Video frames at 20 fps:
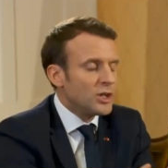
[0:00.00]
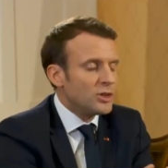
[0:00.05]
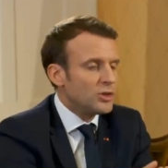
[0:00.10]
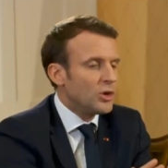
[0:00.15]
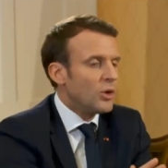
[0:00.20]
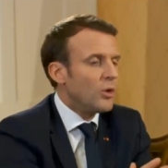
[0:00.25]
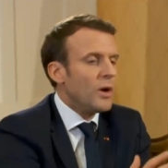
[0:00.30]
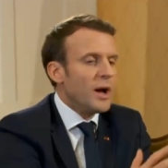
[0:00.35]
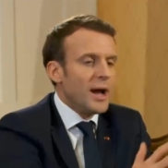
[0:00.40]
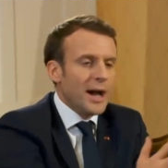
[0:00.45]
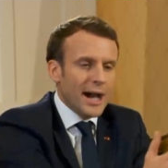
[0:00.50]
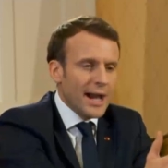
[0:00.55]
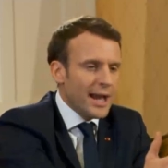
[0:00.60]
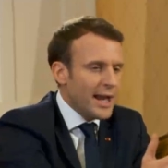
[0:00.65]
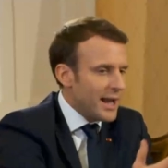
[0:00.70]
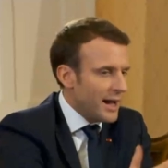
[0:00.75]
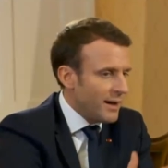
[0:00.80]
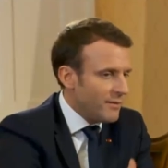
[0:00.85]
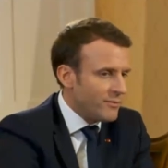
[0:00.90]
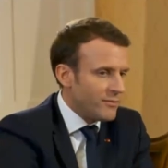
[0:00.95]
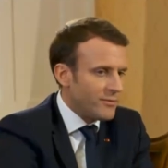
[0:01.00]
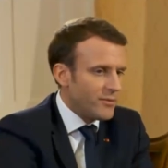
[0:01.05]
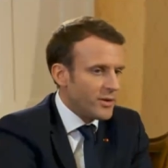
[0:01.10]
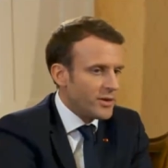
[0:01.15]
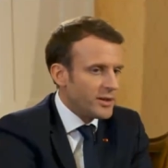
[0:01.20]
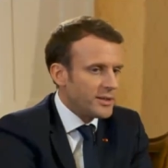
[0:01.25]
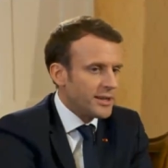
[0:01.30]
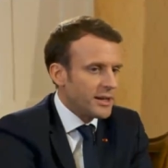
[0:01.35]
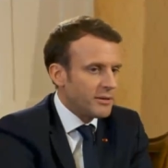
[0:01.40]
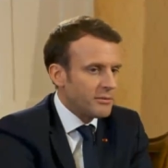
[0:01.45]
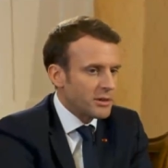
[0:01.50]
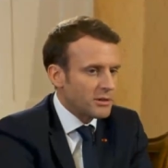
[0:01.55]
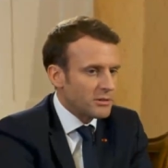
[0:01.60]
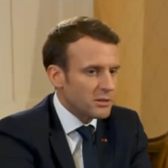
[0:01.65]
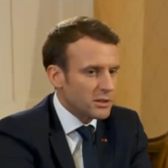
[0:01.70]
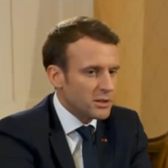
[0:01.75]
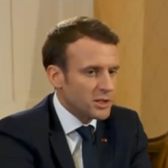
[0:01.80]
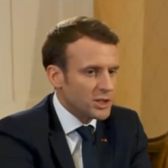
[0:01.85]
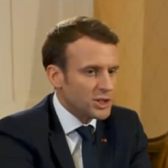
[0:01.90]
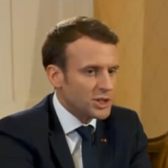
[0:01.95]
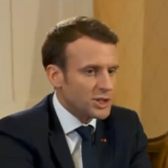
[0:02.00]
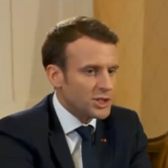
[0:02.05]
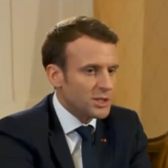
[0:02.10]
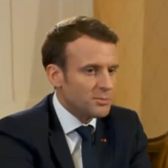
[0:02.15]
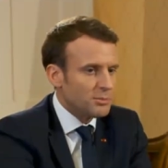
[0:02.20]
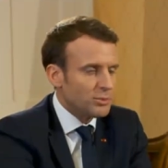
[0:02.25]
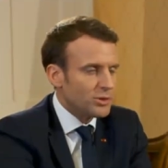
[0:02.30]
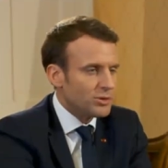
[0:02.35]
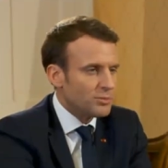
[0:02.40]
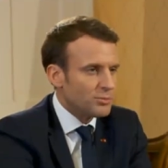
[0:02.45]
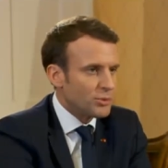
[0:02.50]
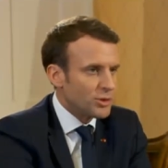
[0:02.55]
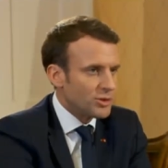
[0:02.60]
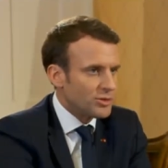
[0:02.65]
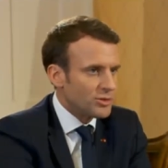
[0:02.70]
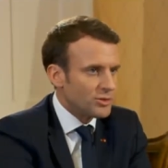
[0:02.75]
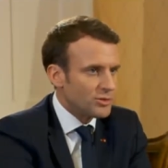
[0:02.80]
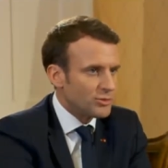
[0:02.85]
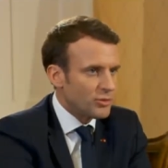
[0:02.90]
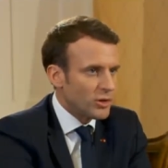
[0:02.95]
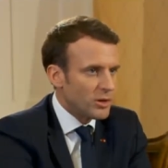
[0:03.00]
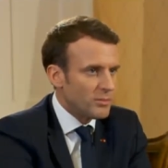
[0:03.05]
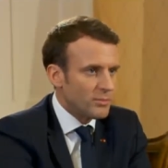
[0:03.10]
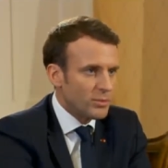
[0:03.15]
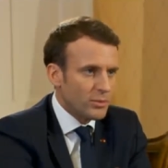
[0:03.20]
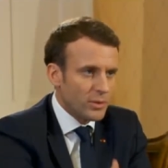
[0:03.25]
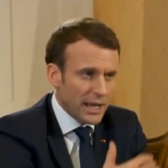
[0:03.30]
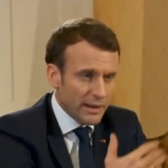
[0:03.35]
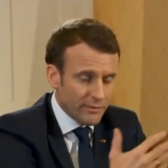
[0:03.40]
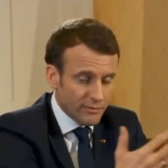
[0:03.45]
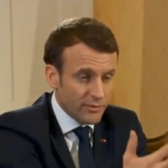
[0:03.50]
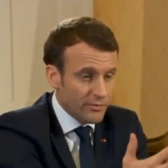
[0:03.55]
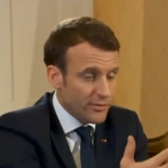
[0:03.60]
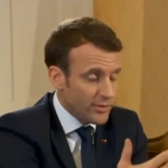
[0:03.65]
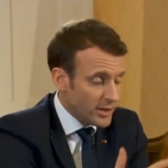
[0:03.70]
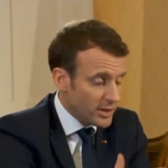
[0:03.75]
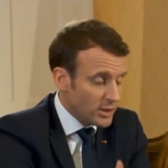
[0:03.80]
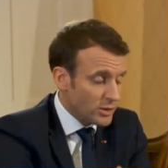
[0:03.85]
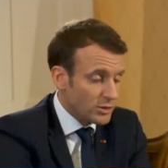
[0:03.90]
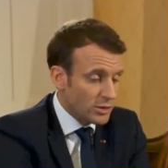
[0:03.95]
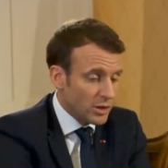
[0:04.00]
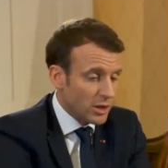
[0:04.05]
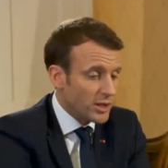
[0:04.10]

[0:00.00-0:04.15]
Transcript: So I have a very direct relationship with President Trump. We have a very good